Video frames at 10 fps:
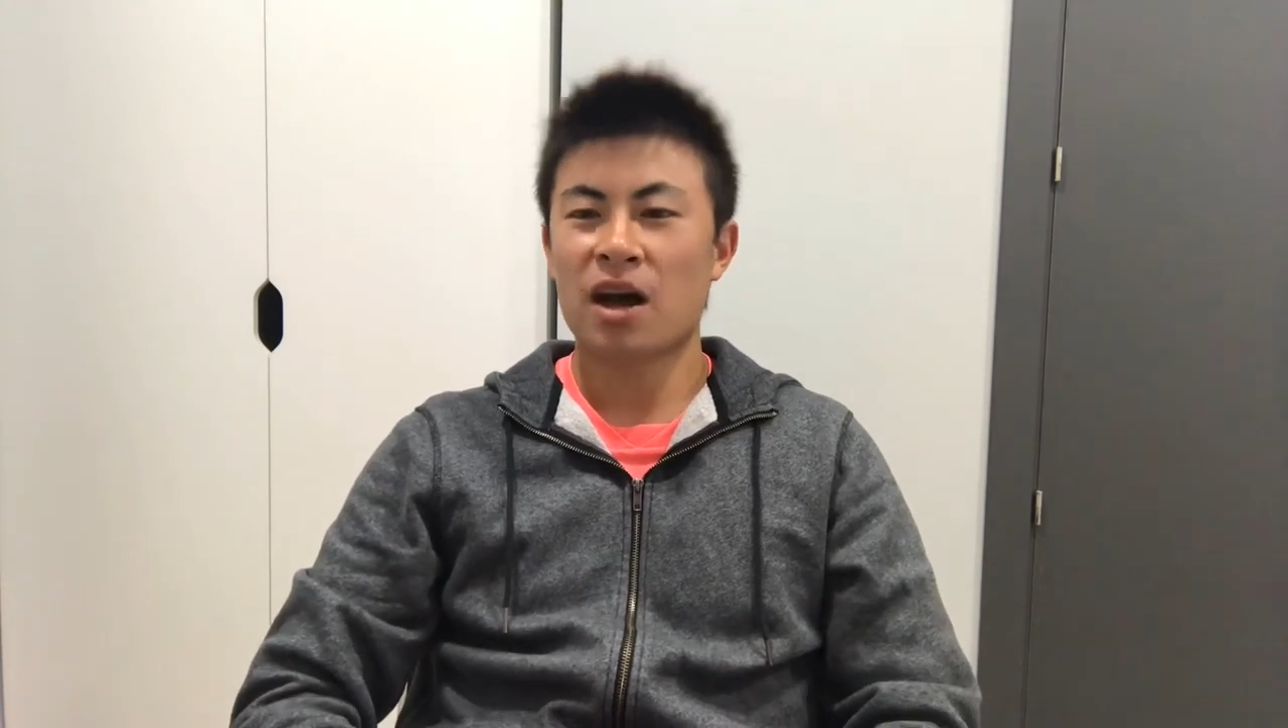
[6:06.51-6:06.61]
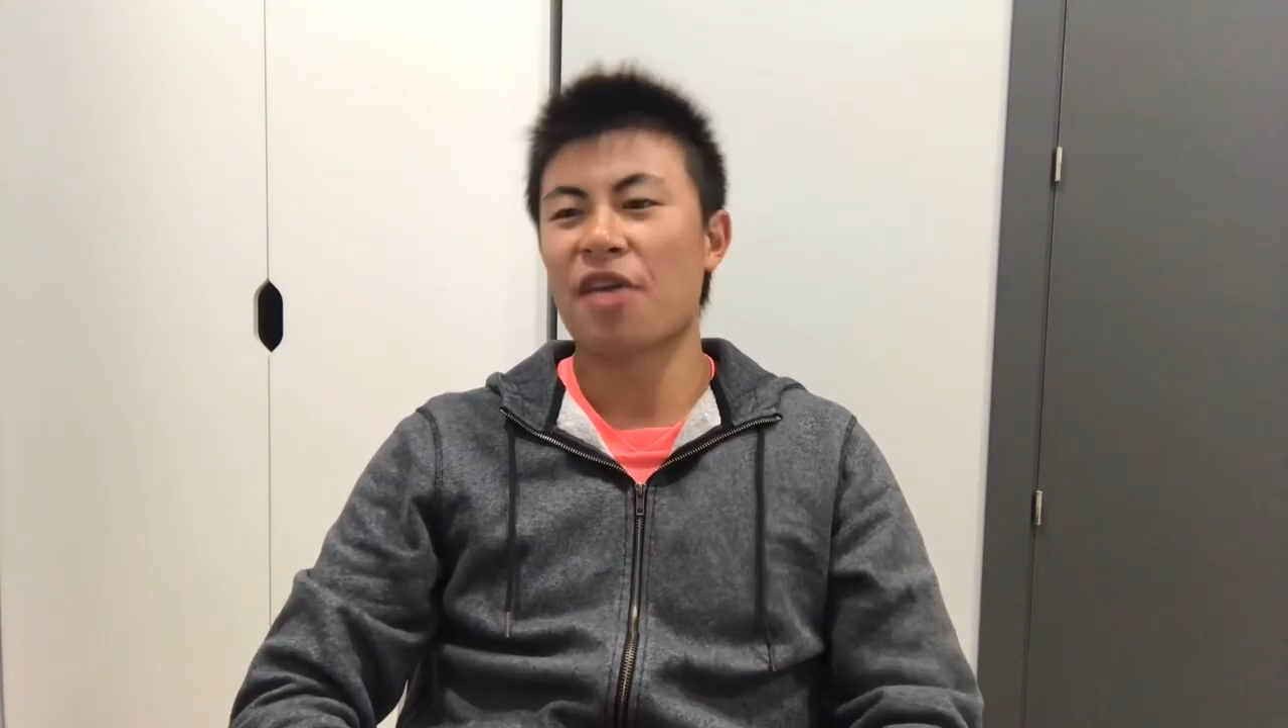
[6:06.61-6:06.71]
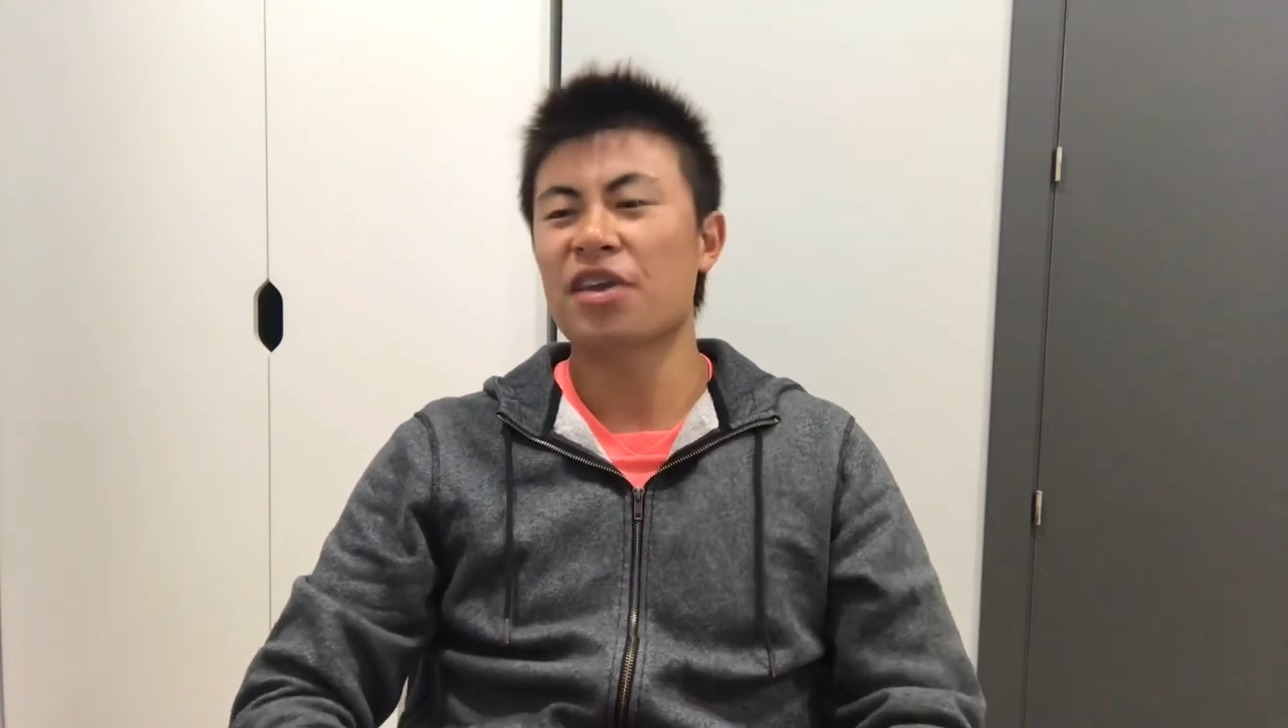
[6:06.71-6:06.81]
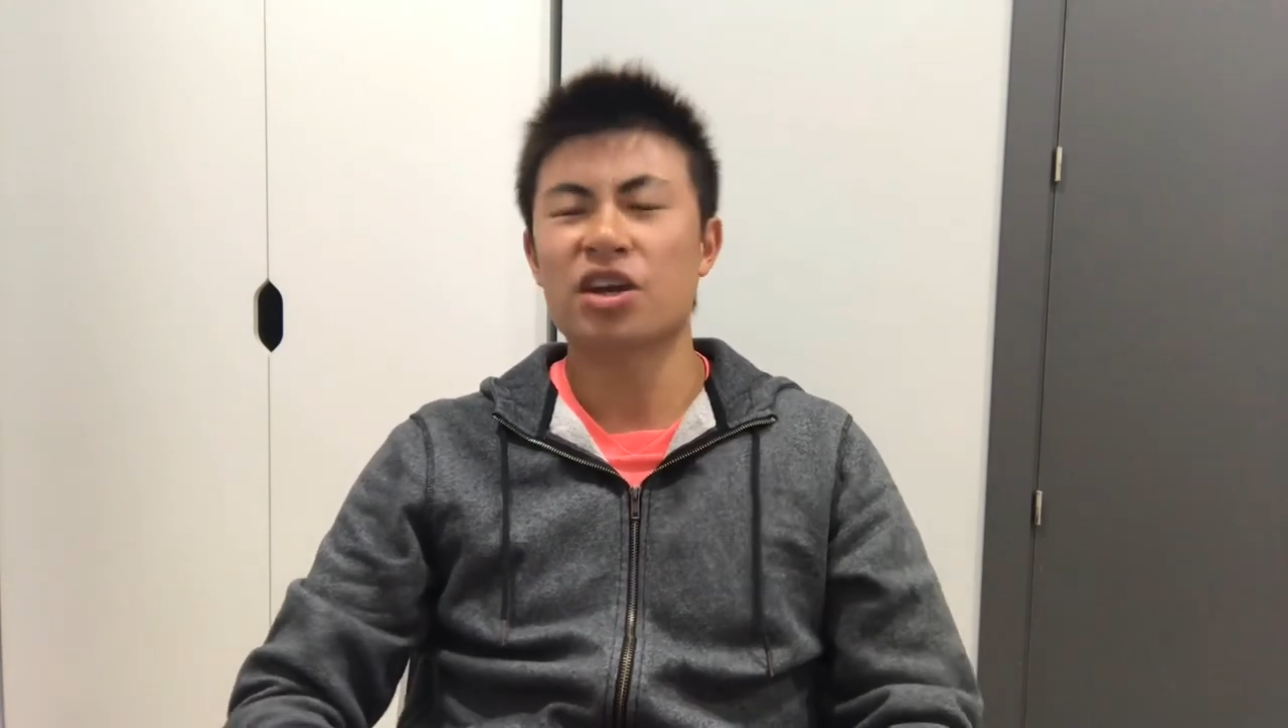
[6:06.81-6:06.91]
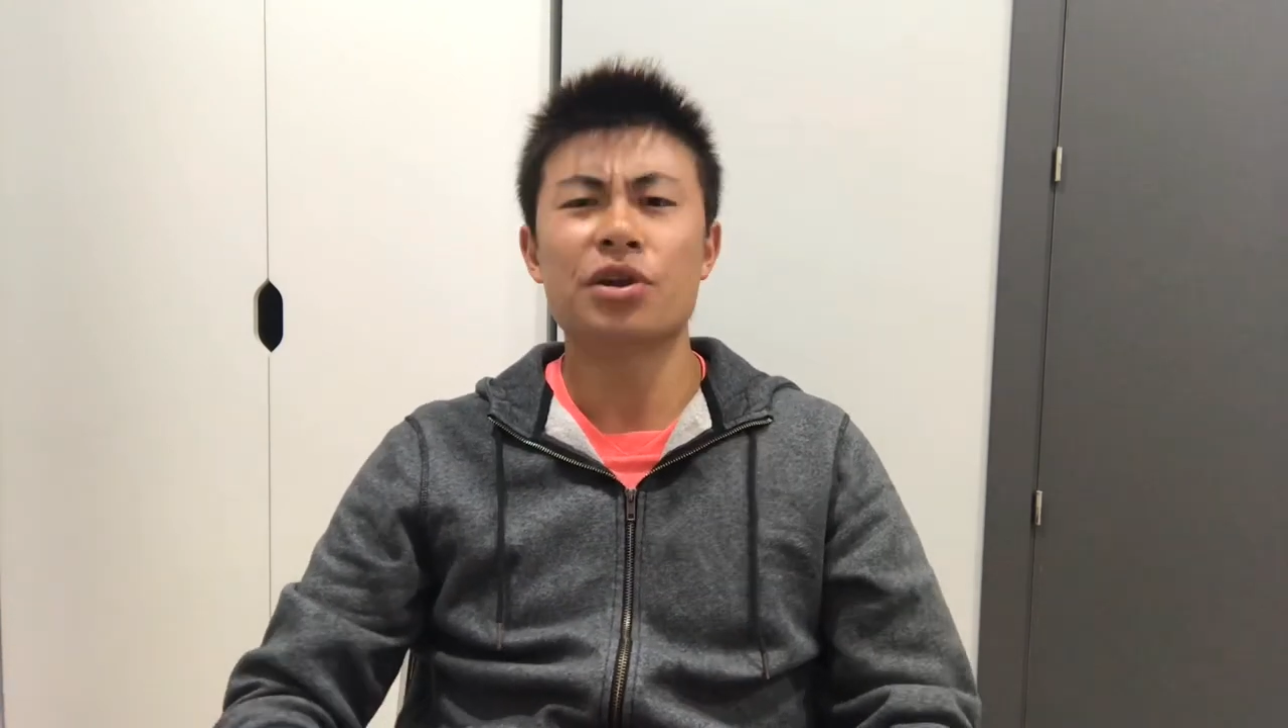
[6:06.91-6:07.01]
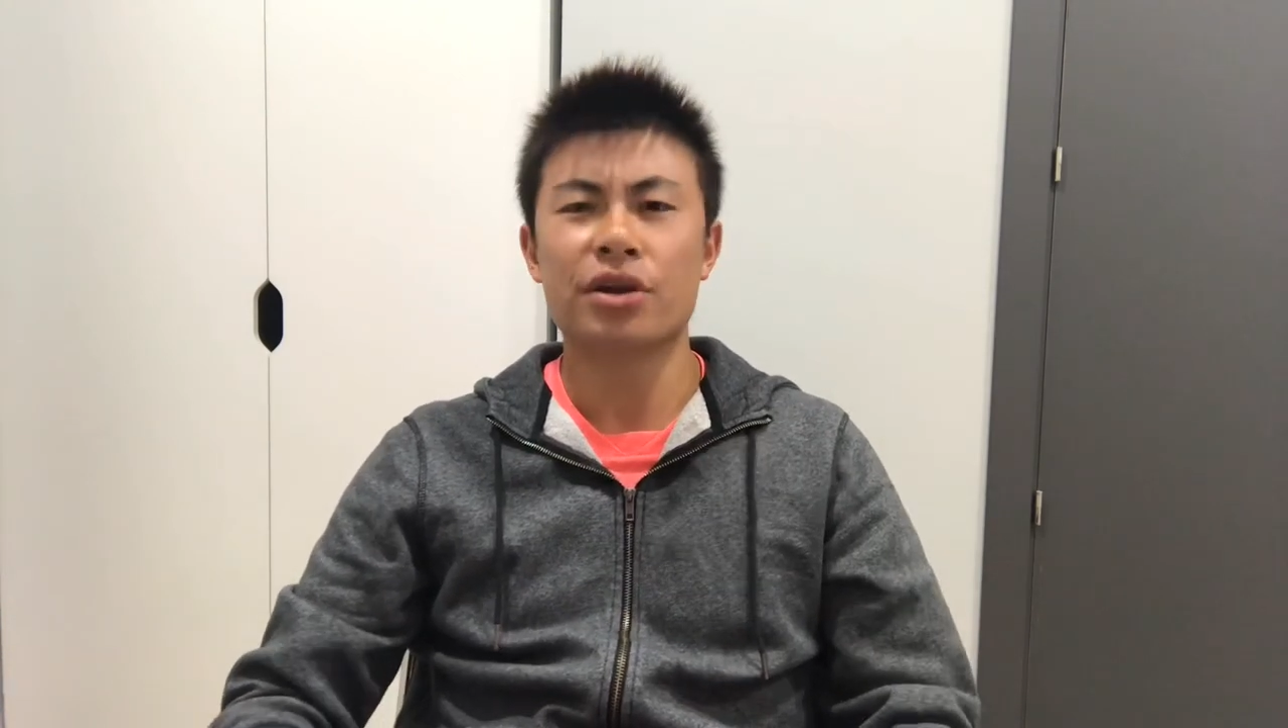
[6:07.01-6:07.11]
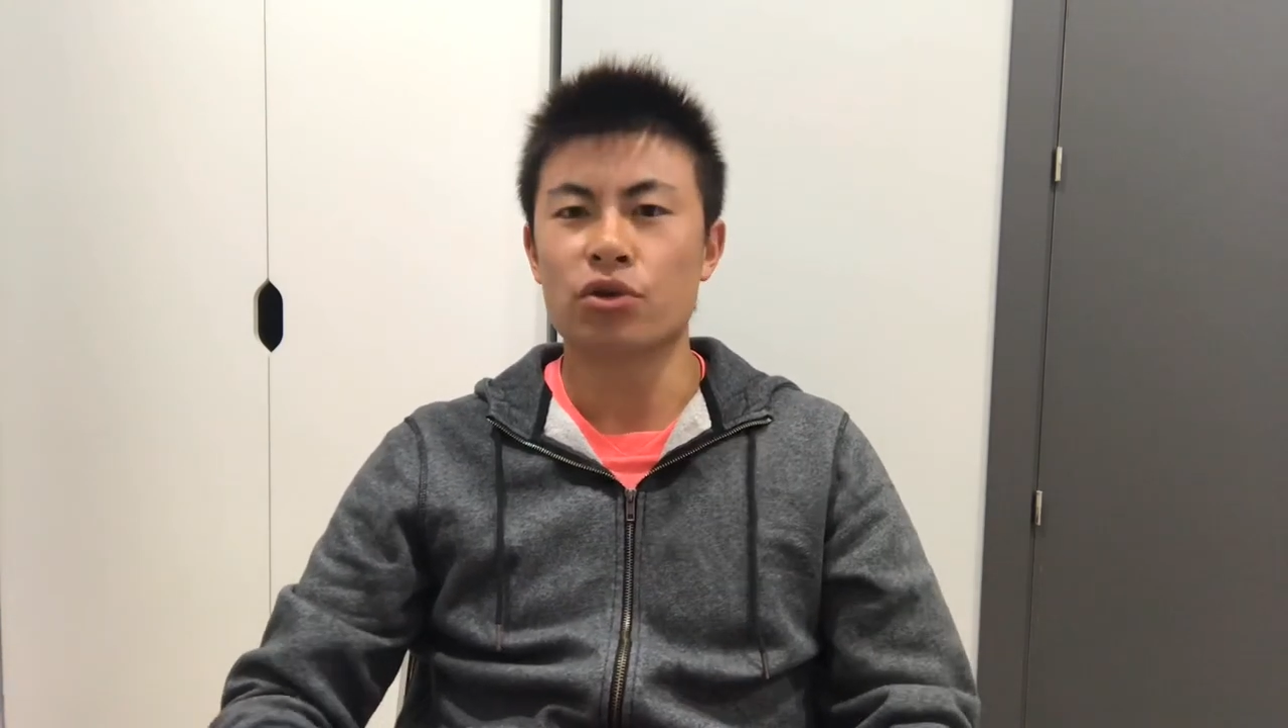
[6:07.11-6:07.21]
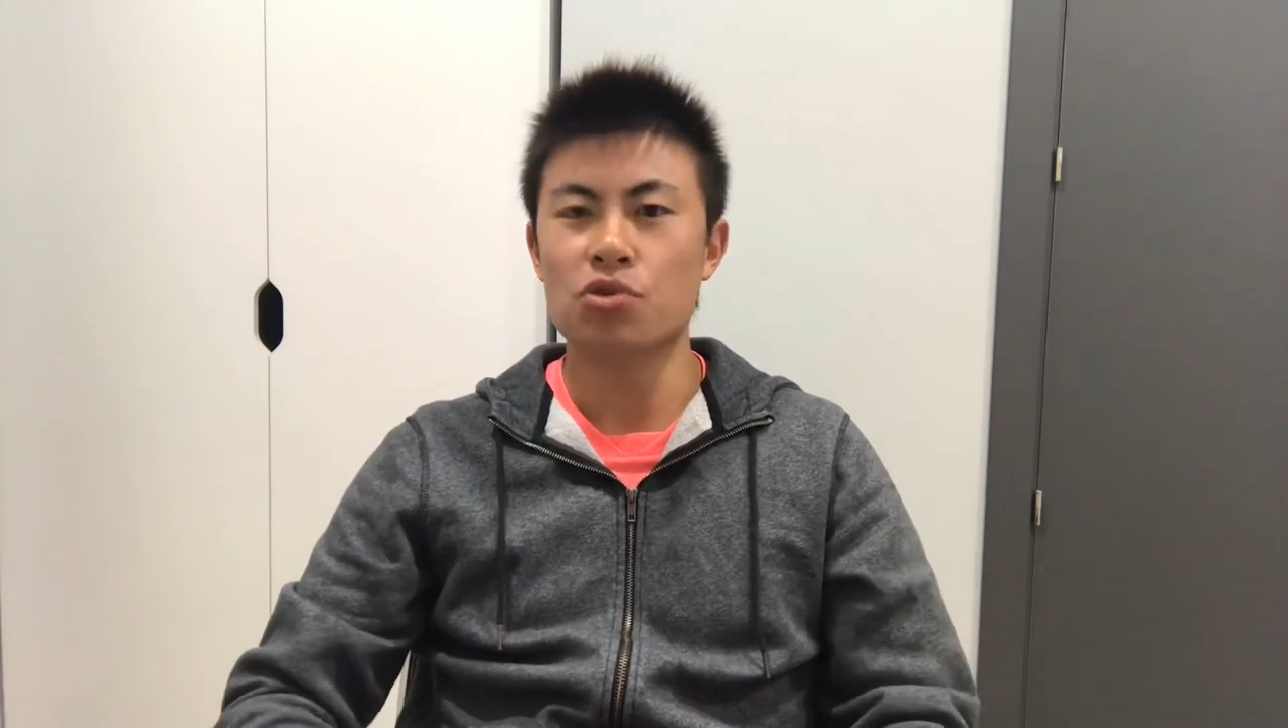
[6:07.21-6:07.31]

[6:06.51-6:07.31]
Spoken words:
I think you need a